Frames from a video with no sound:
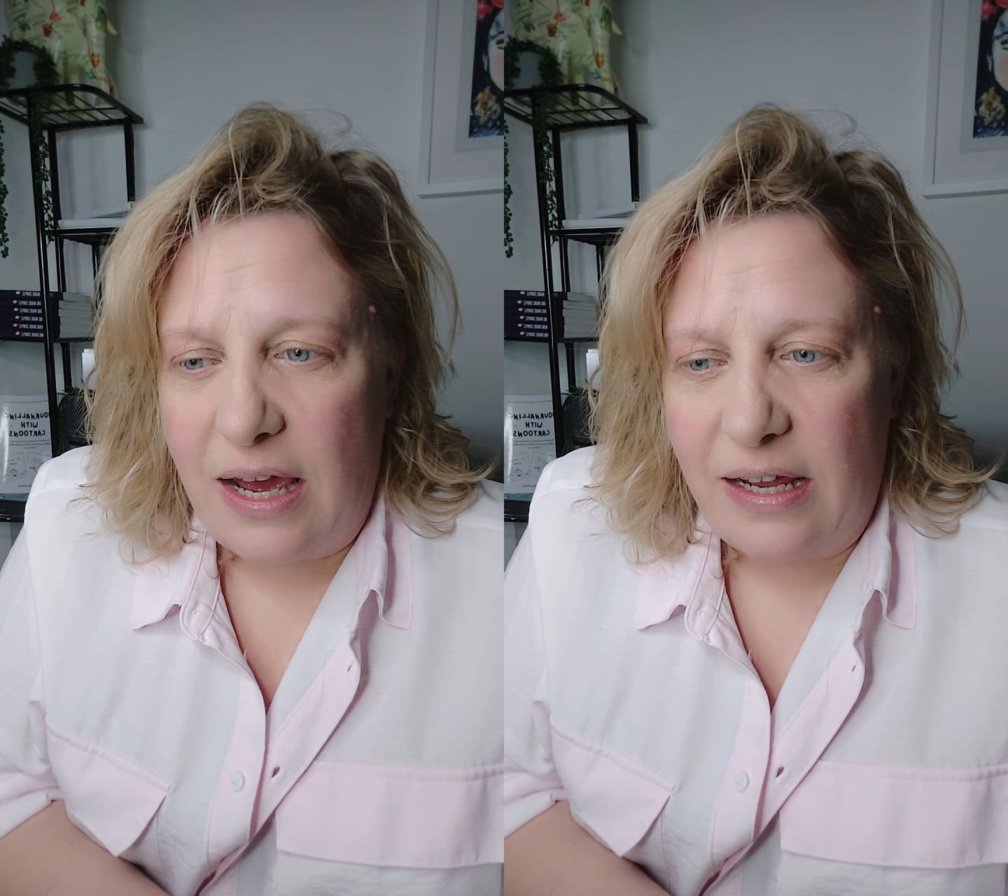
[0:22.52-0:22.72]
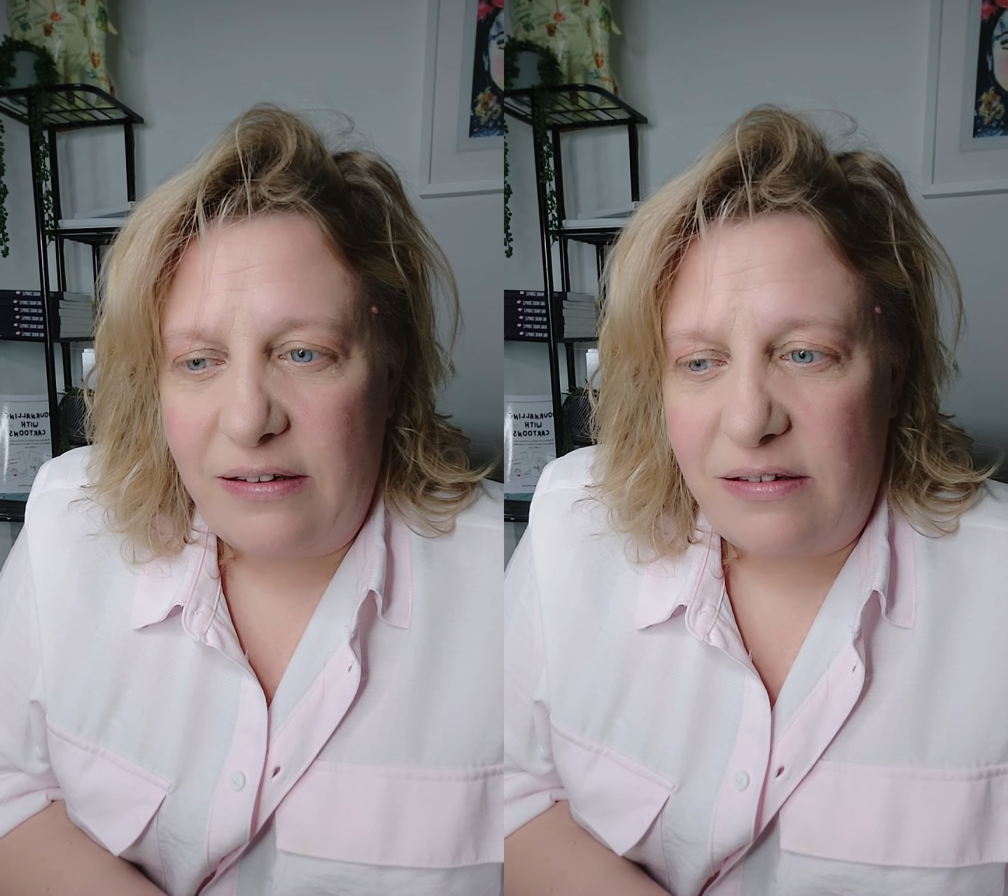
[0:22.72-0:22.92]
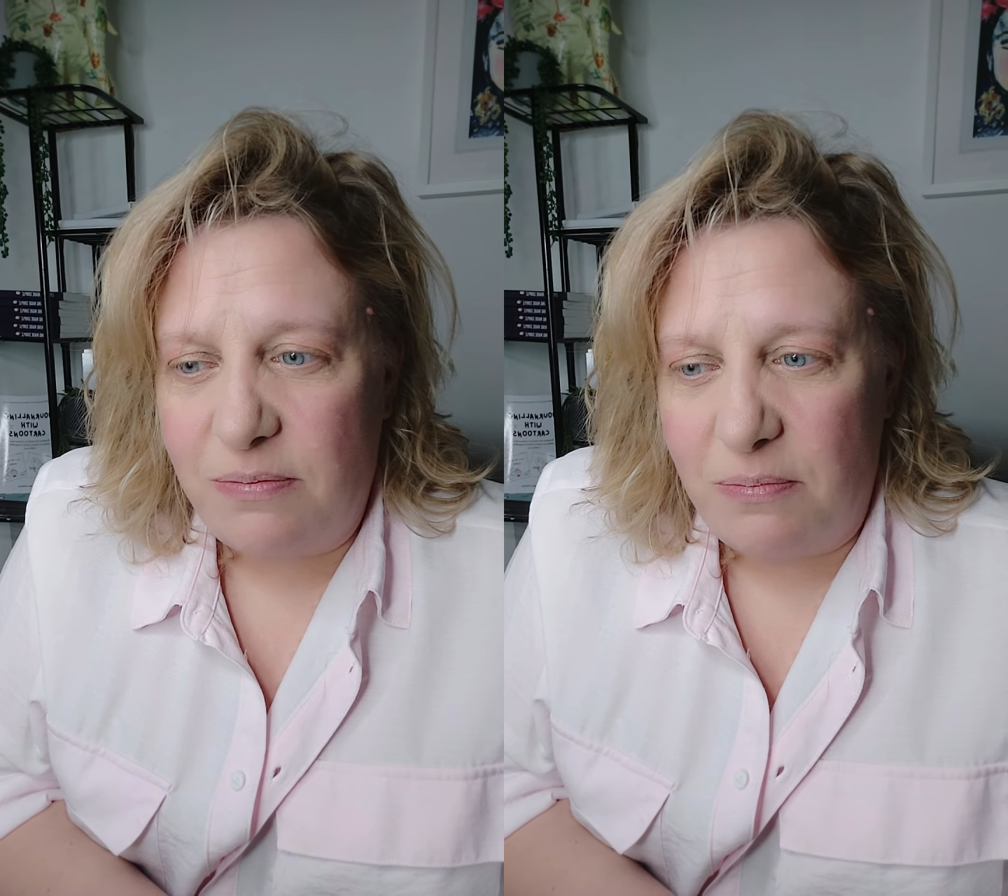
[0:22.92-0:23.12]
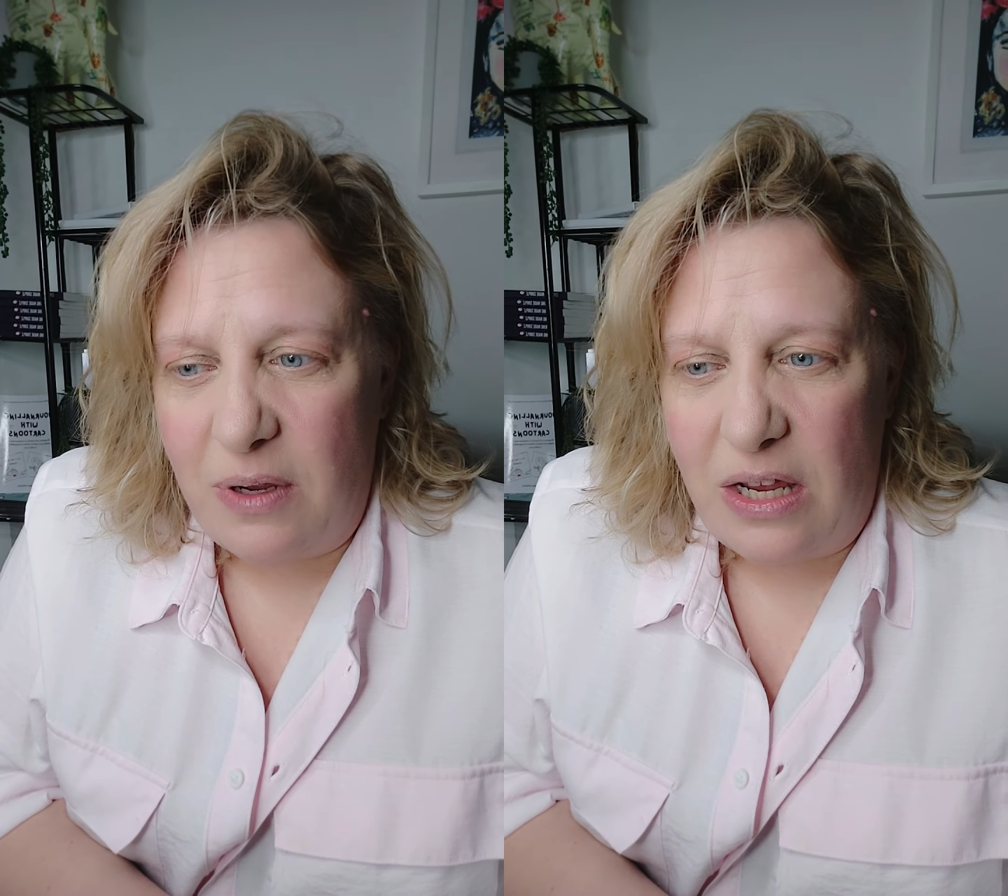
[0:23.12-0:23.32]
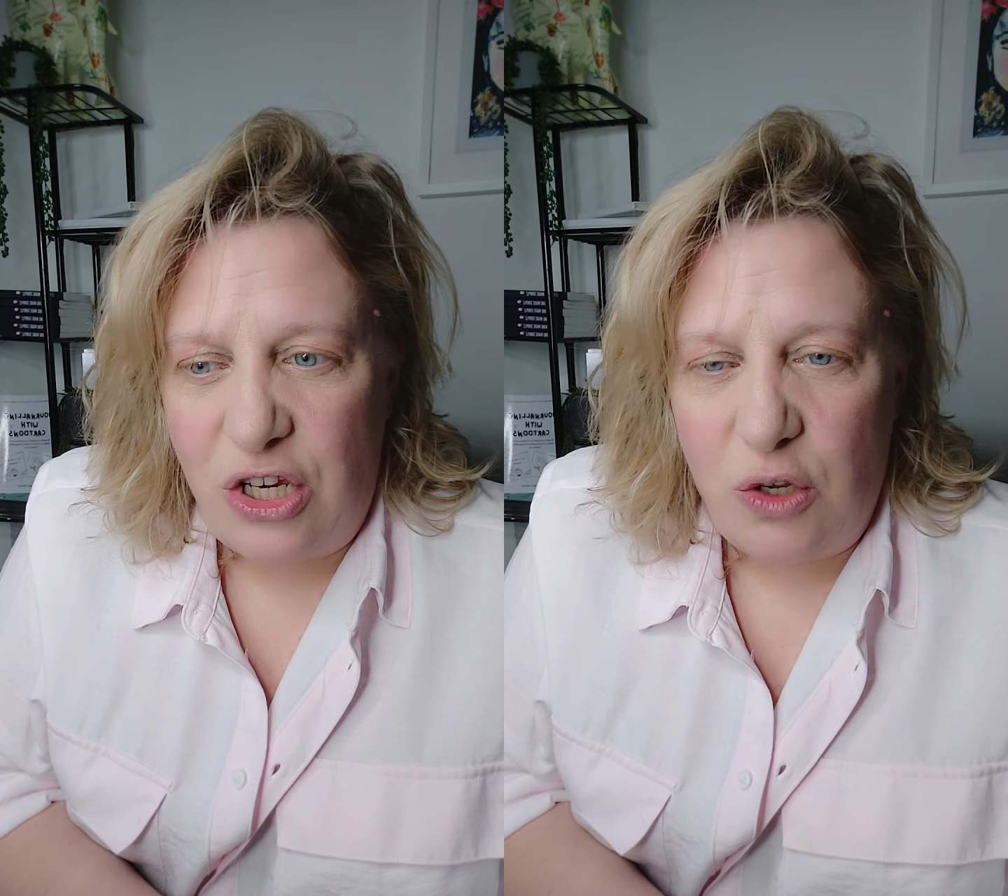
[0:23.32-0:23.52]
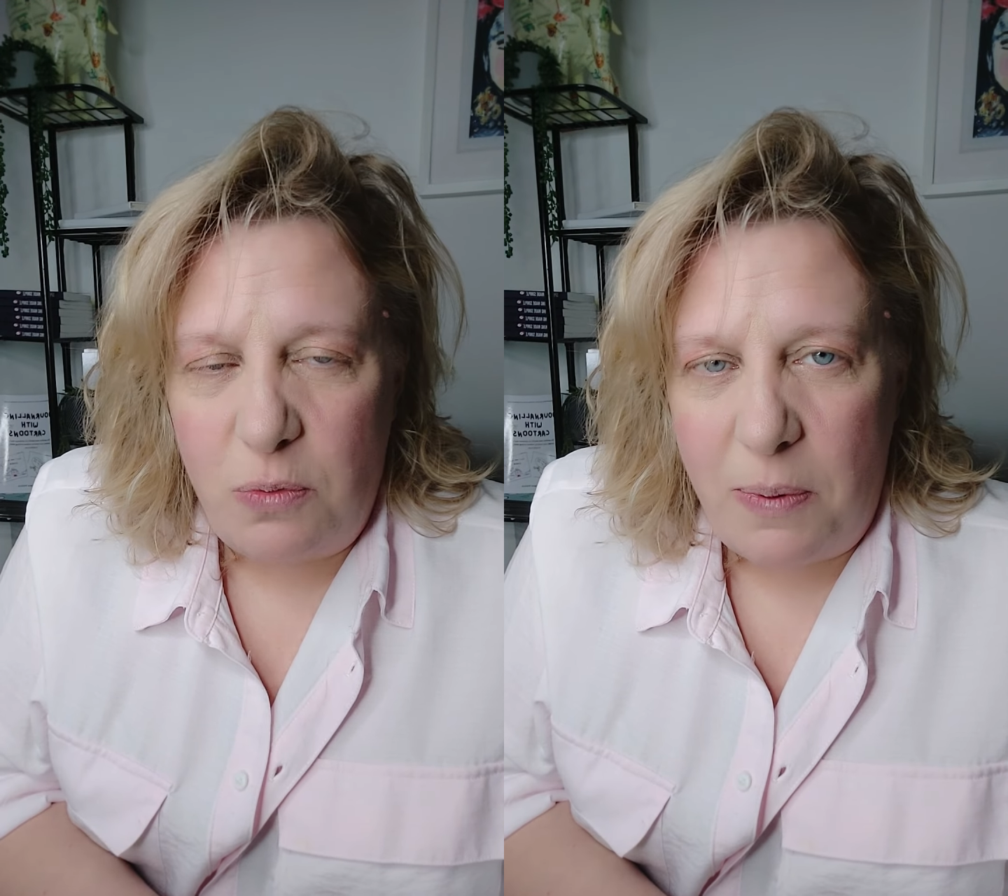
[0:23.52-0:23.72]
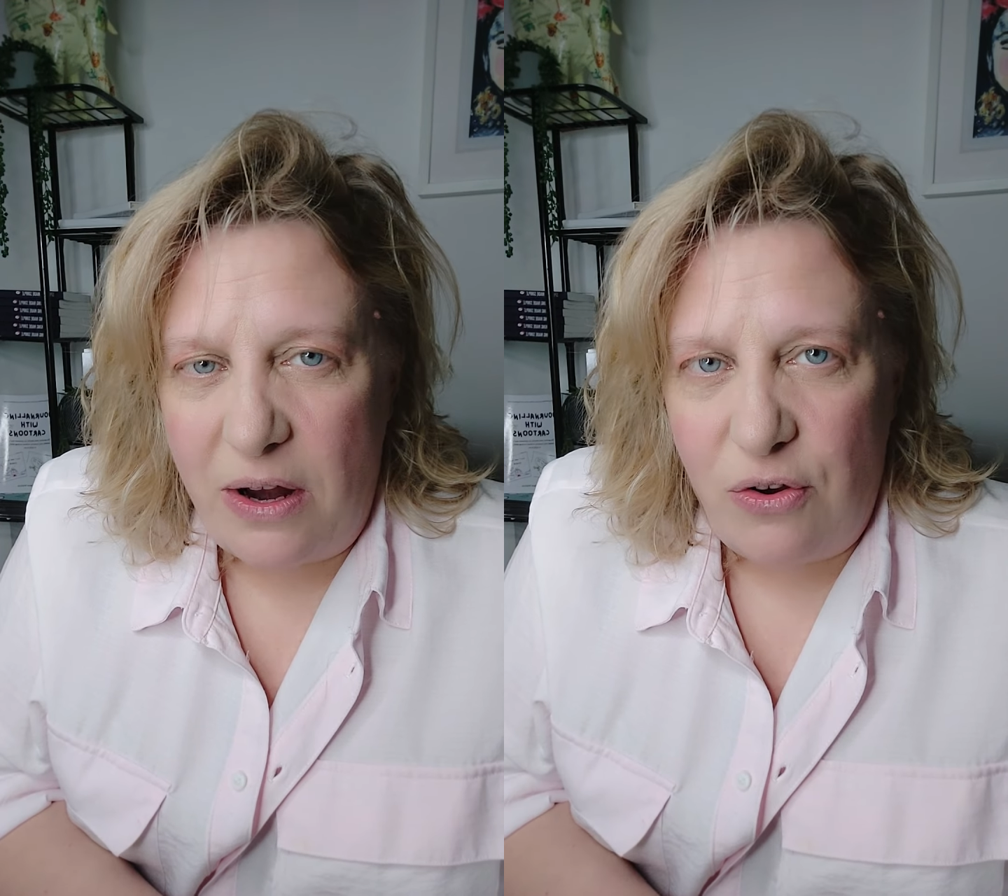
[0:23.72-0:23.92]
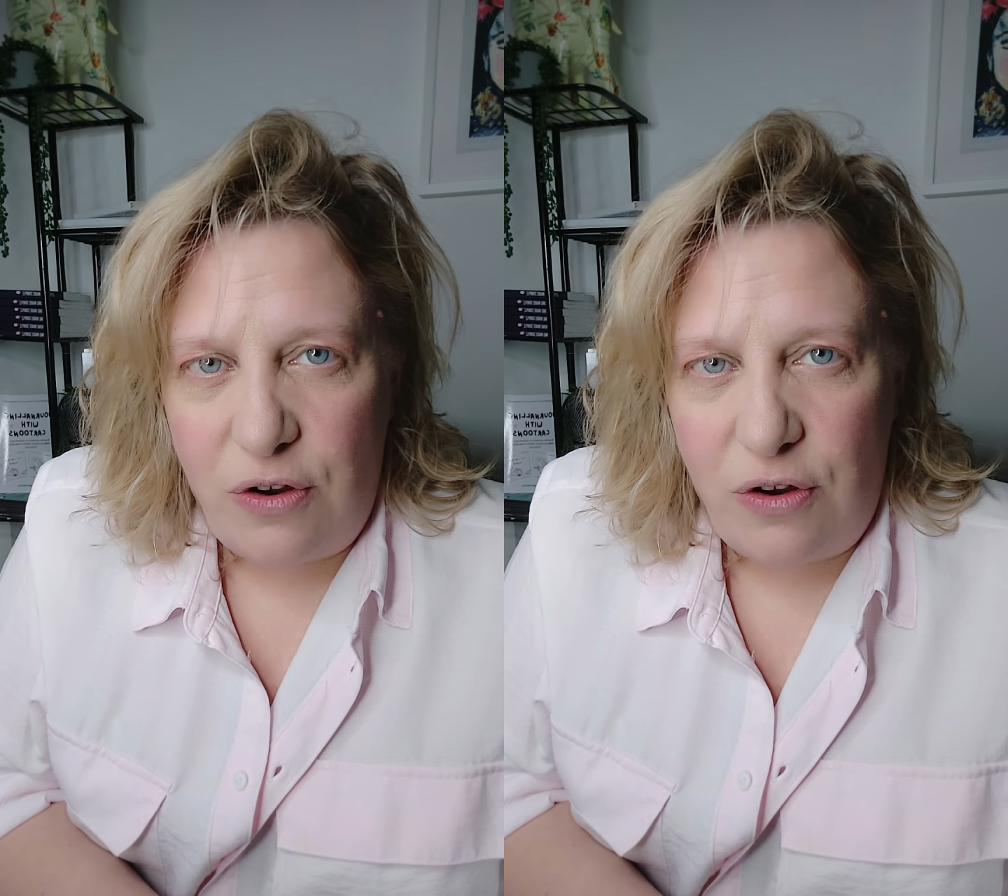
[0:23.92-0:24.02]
and you'd be better